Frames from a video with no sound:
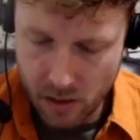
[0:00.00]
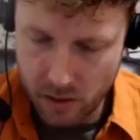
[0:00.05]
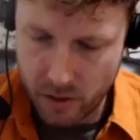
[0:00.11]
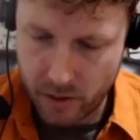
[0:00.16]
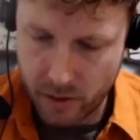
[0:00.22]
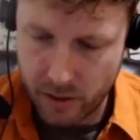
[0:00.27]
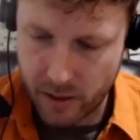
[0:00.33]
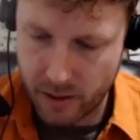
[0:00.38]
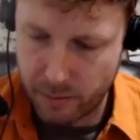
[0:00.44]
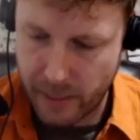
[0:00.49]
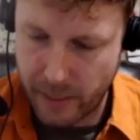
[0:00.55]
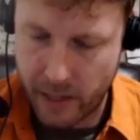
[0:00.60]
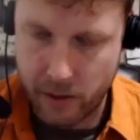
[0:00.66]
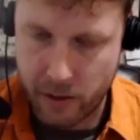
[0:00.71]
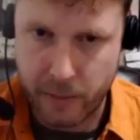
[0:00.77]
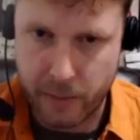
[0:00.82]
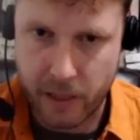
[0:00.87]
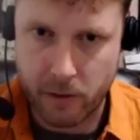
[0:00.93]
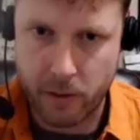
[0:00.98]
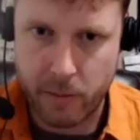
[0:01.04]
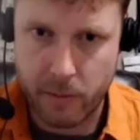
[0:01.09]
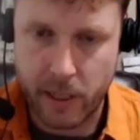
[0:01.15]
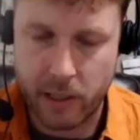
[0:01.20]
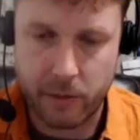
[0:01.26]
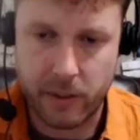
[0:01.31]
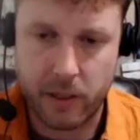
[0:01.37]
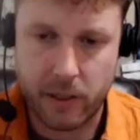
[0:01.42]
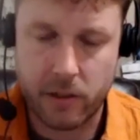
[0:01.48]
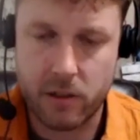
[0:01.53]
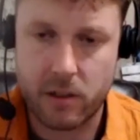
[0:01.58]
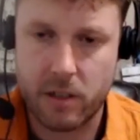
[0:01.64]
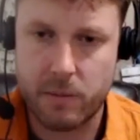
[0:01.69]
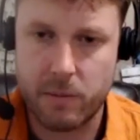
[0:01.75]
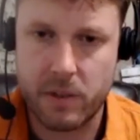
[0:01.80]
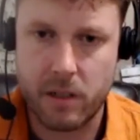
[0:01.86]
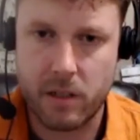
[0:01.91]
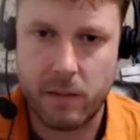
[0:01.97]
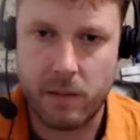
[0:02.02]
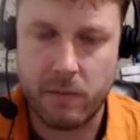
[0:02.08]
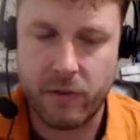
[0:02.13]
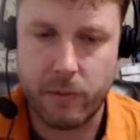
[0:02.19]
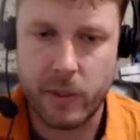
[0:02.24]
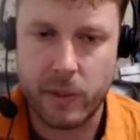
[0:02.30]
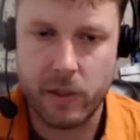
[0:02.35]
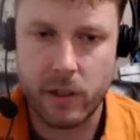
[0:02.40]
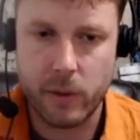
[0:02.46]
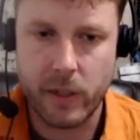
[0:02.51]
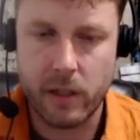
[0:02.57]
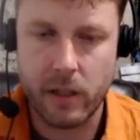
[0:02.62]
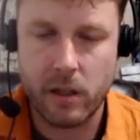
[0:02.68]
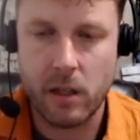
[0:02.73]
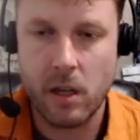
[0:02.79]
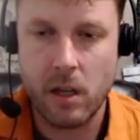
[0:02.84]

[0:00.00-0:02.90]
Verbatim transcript: nuclear power and Bitcoin mining relationships that I'm familiar with.